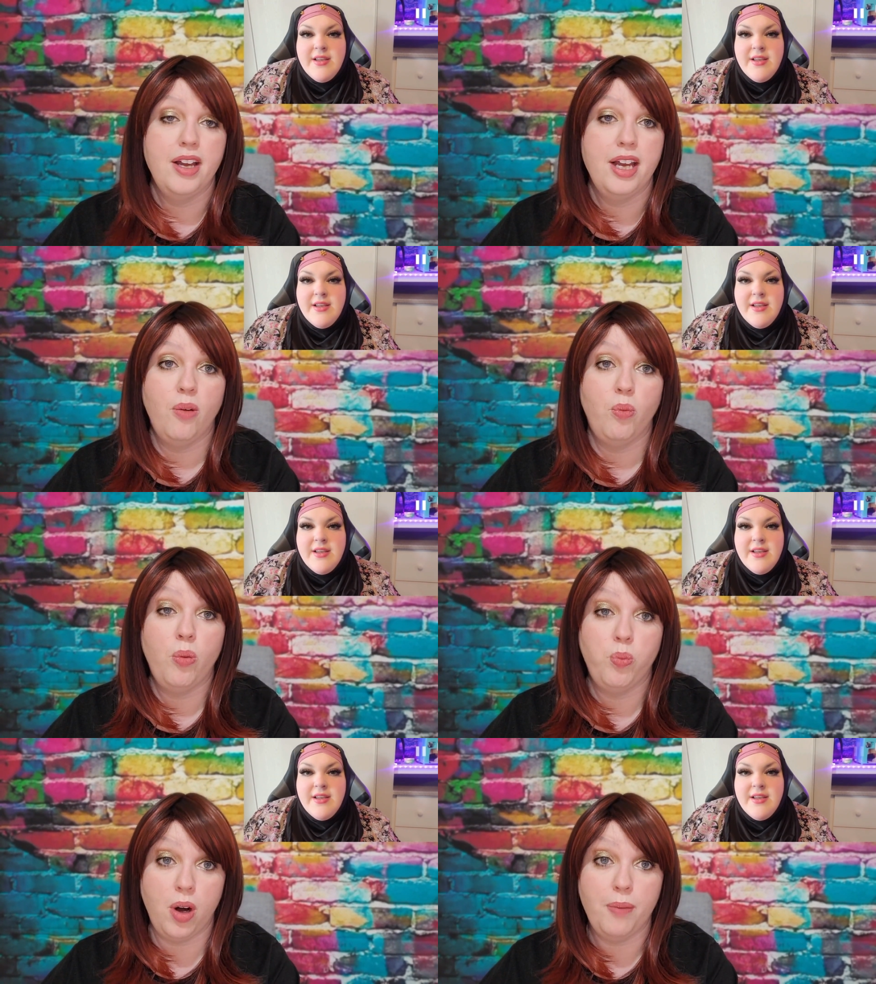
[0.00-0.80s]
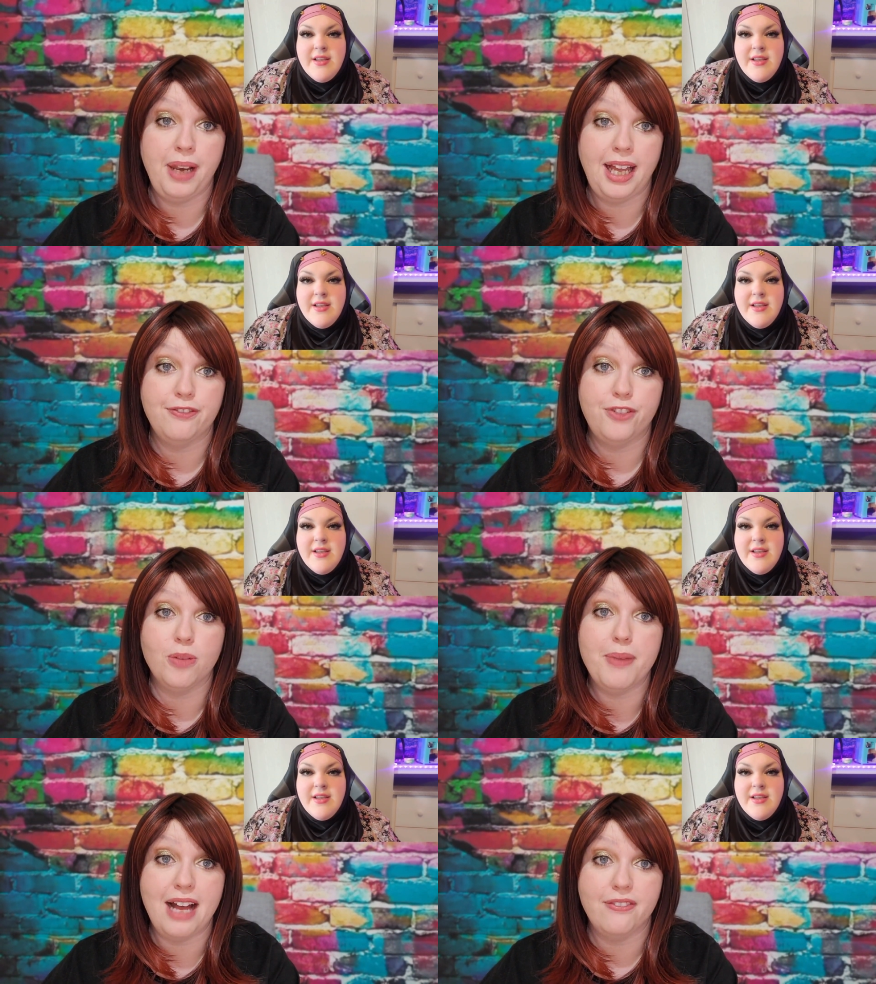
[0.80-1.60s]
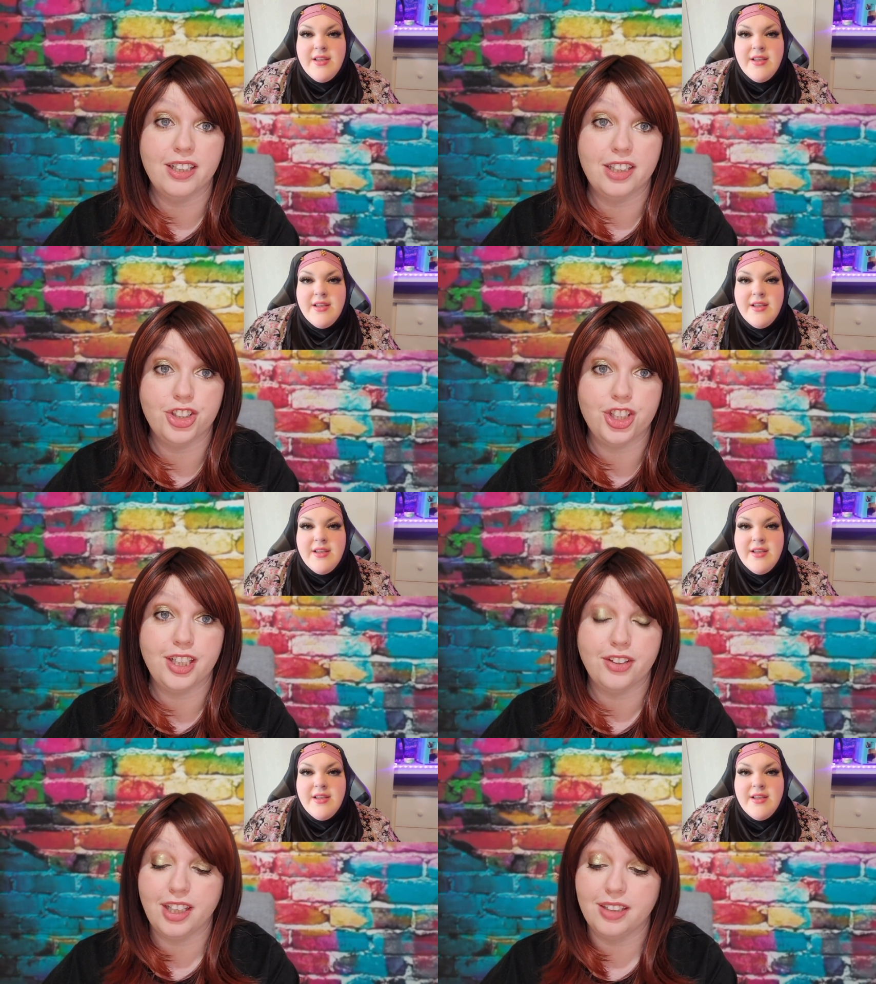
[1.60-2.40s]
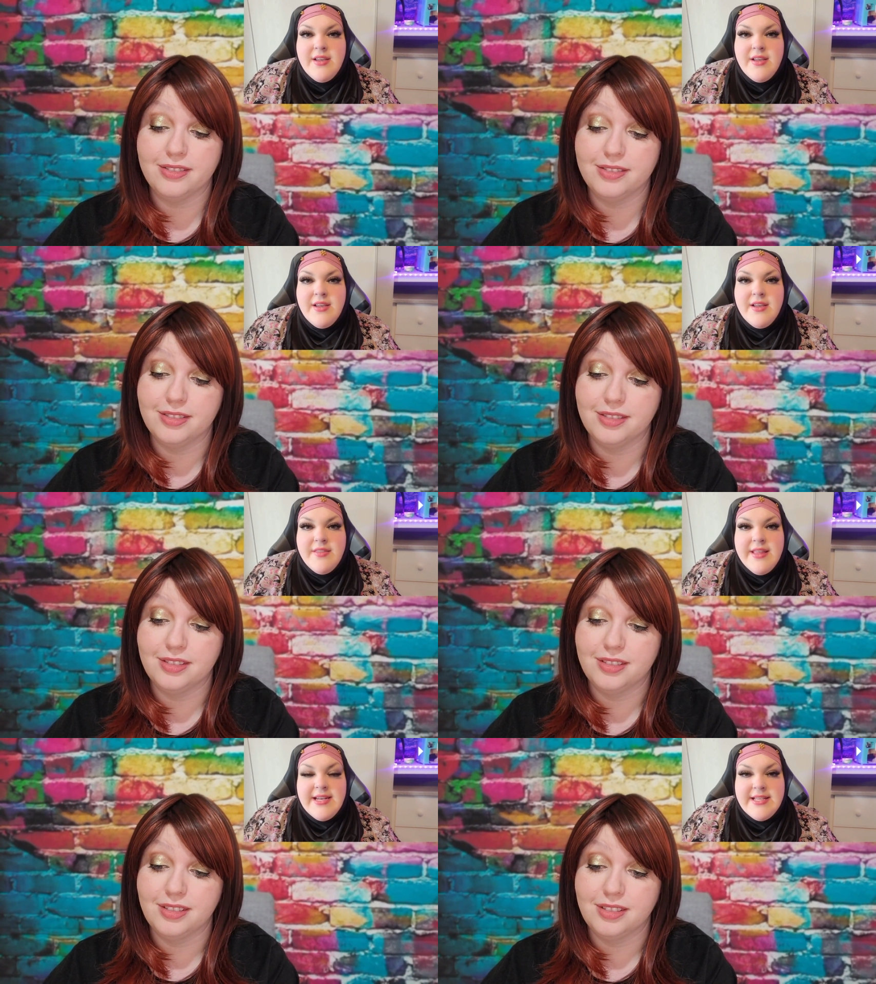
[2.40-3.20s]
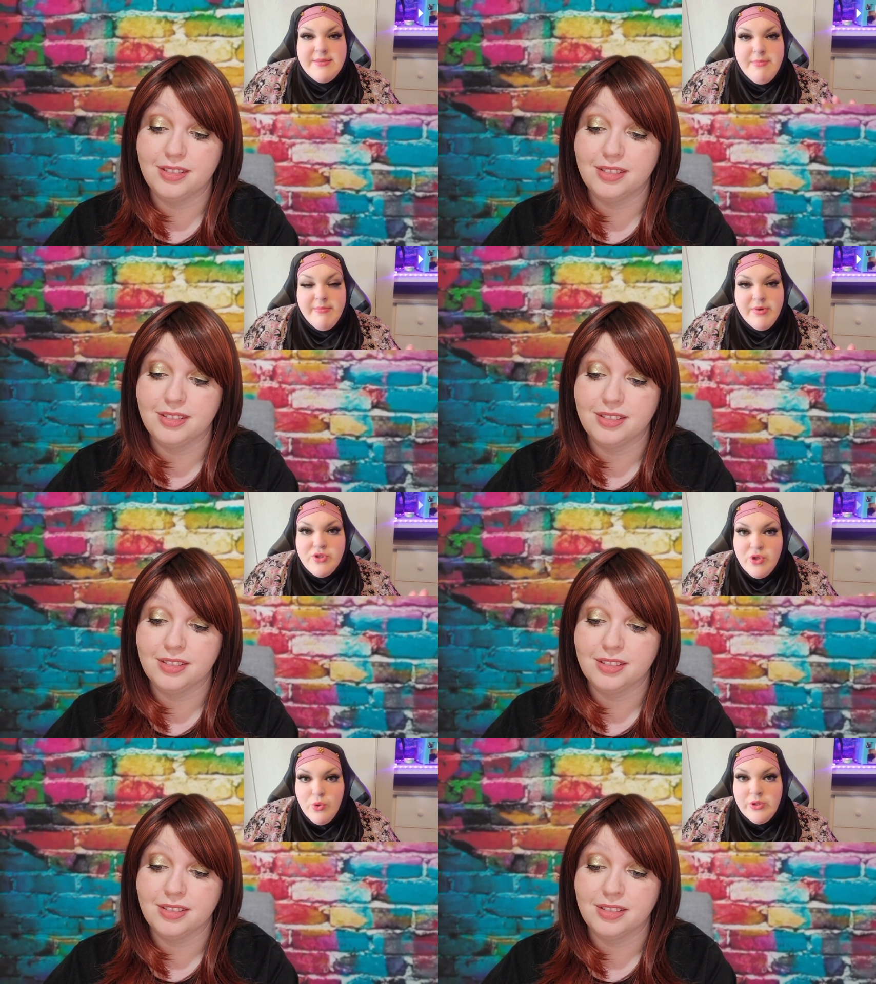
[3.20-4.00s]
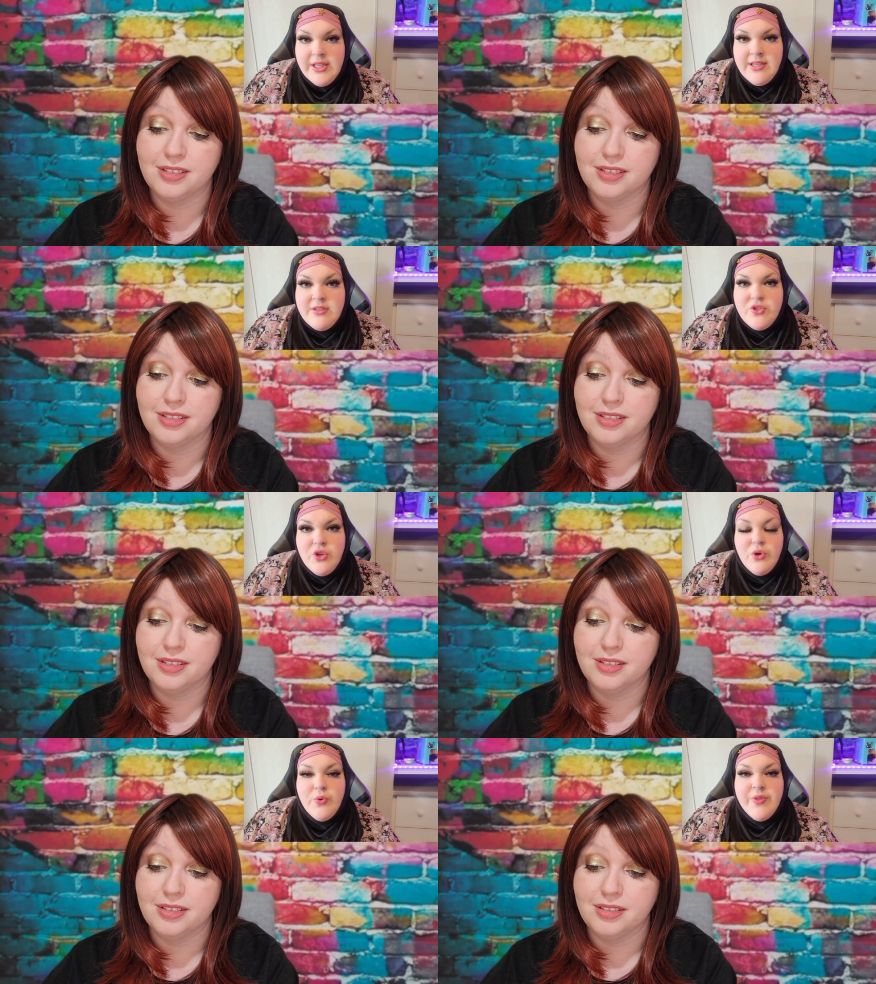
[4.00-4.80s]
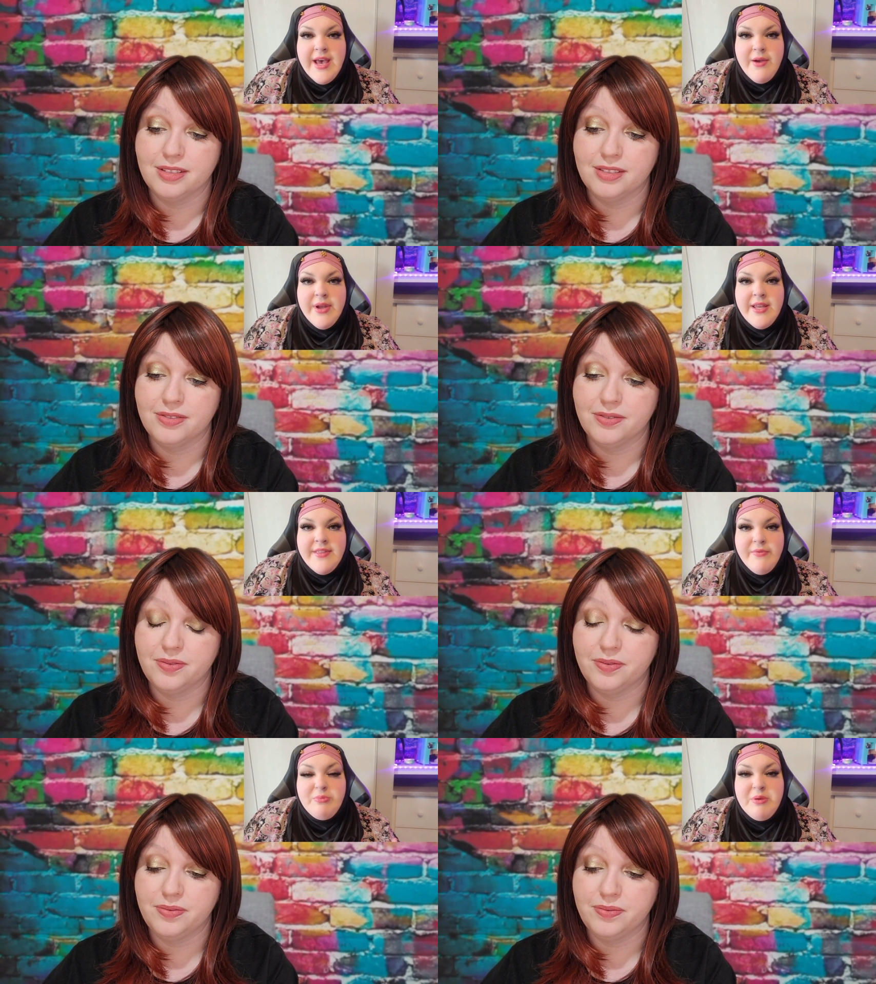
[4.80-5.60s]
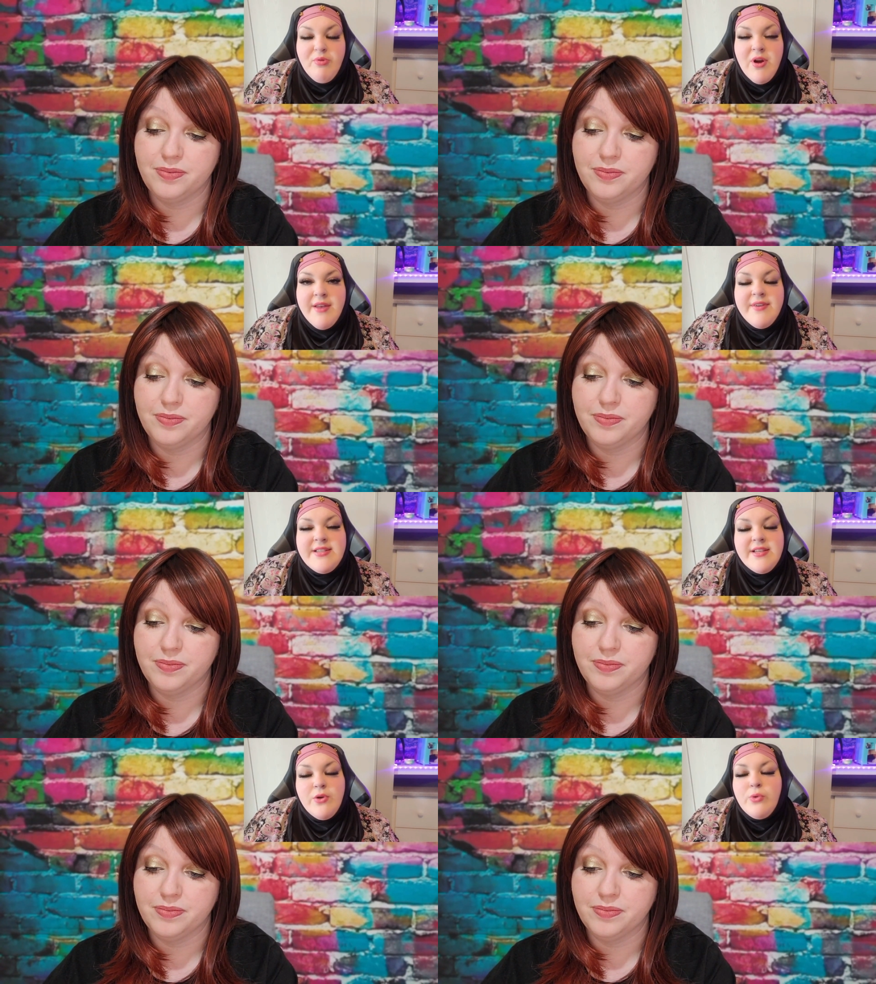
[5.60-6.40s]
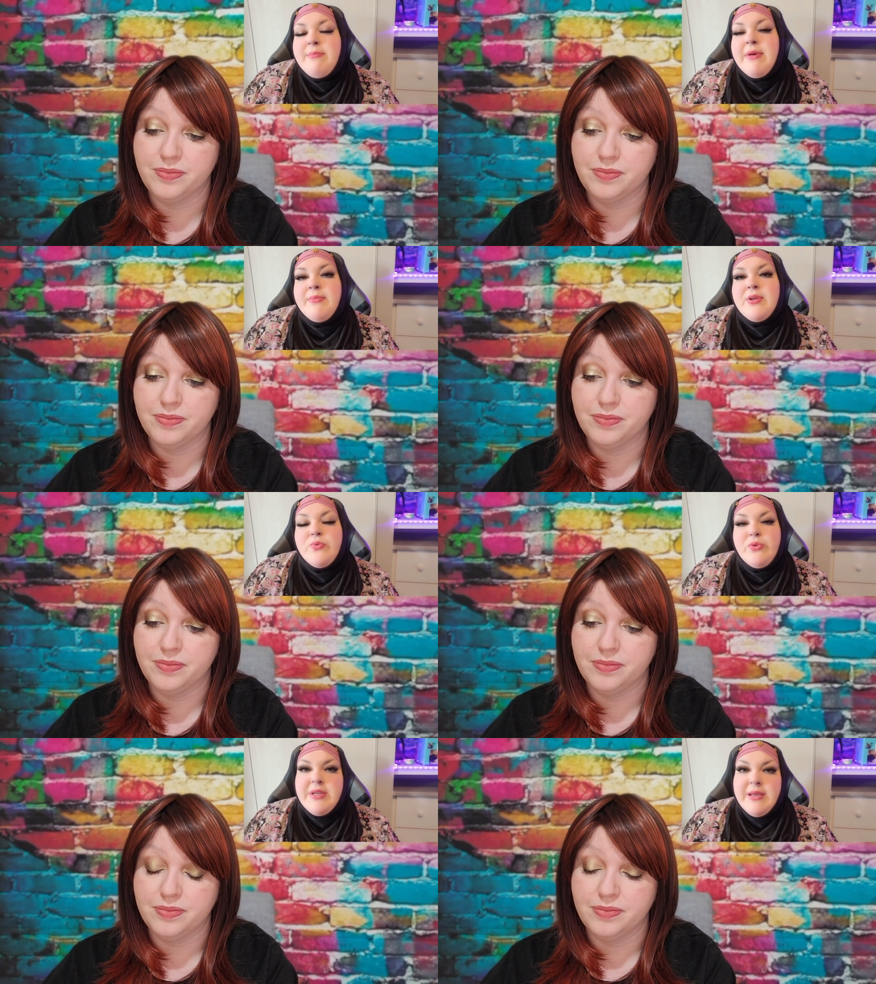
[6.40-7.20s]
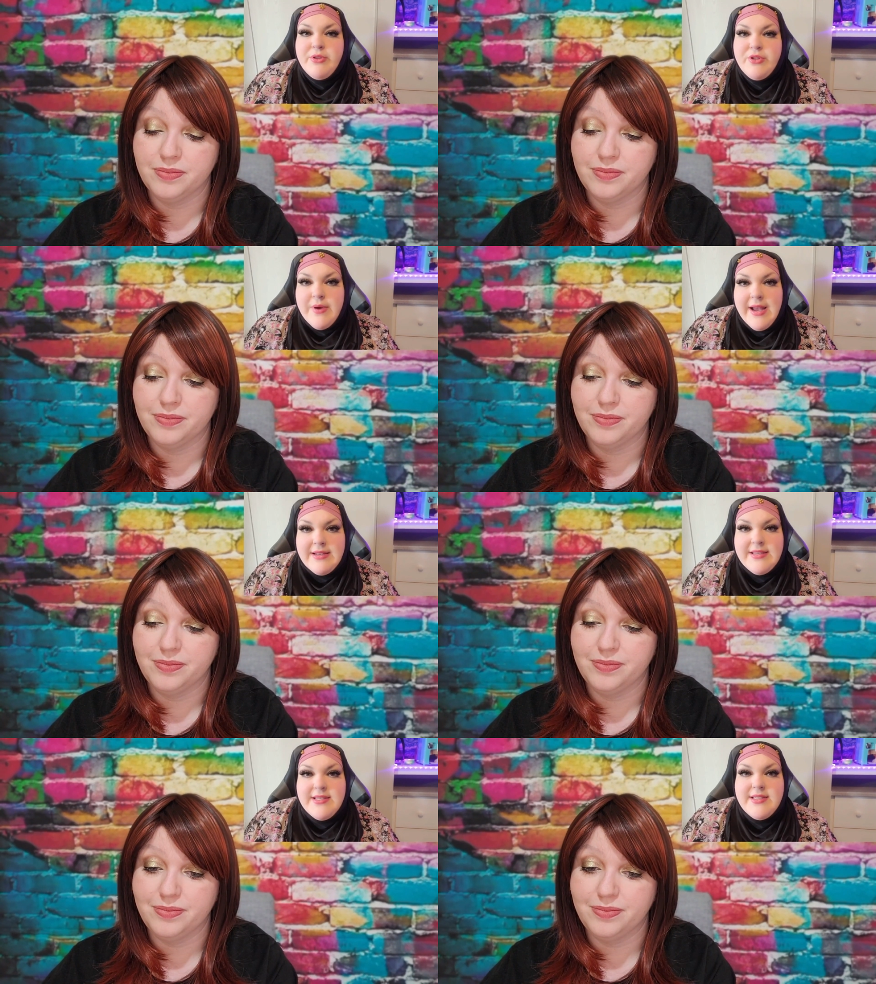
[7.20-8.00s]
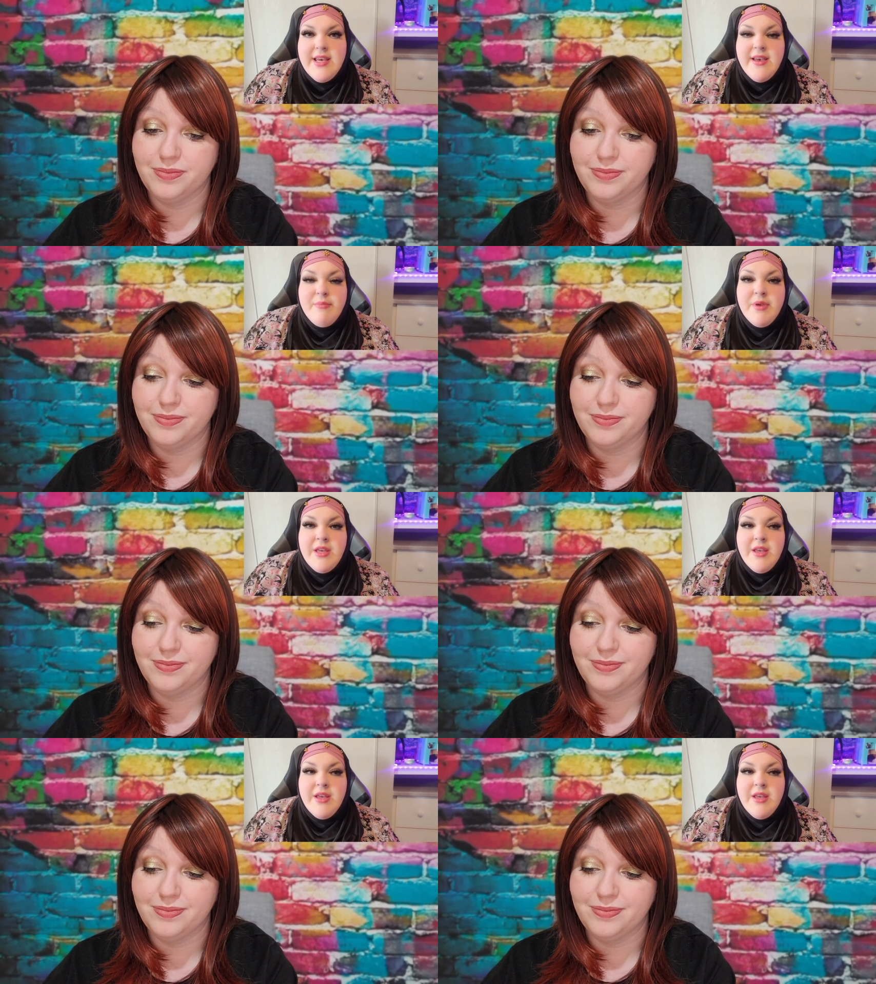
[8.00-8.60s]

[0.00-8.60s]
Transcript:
Speaker 1: On what platform ever has she done that?
Speaker 2: That is members only, so that way they will be private and only members will be able to access them.